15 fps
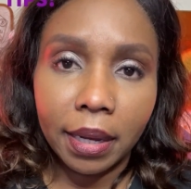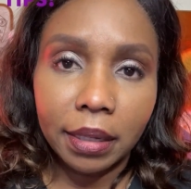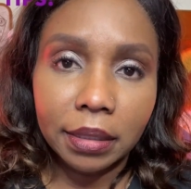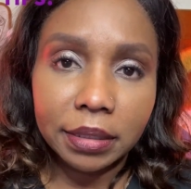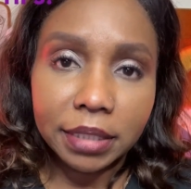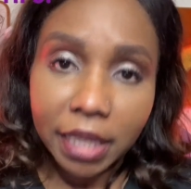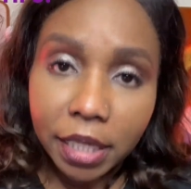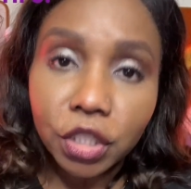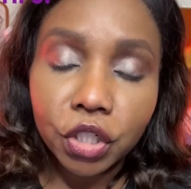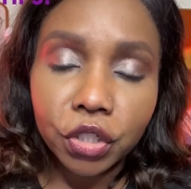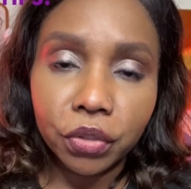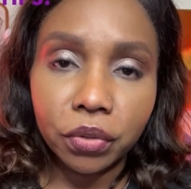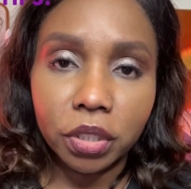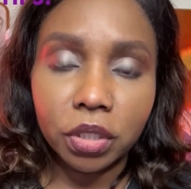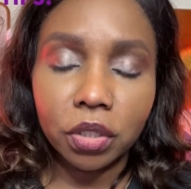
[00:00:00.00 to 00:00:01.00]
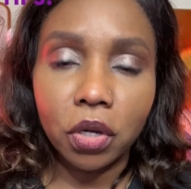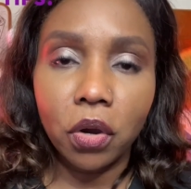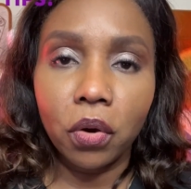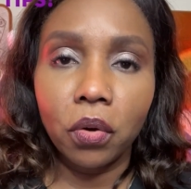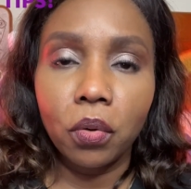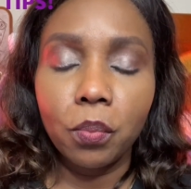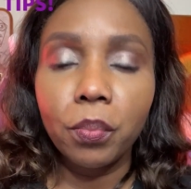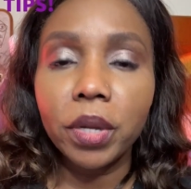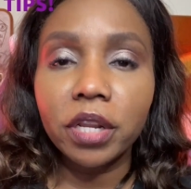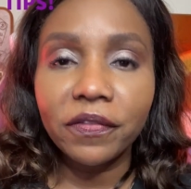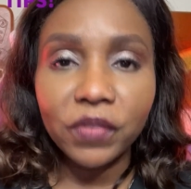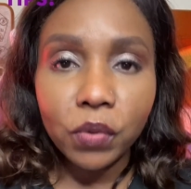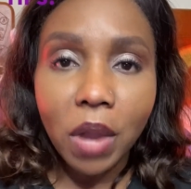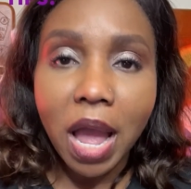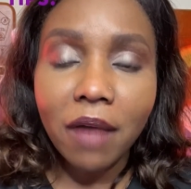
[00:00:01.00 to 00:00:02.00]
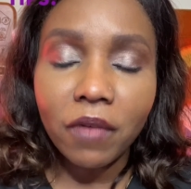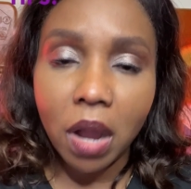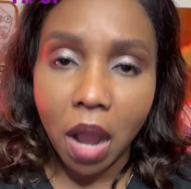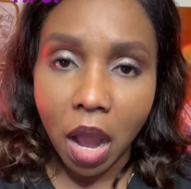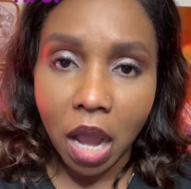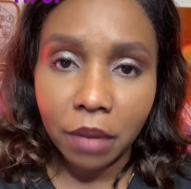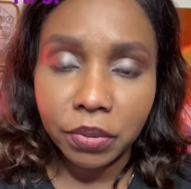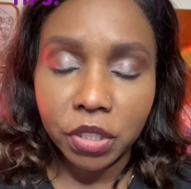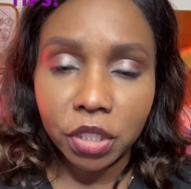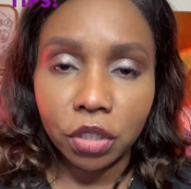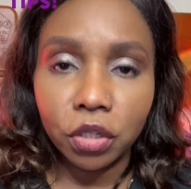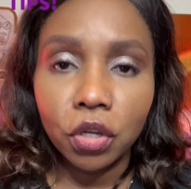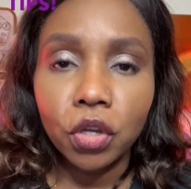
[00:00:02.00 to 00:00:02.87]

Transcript: text you this code. But if you have an option,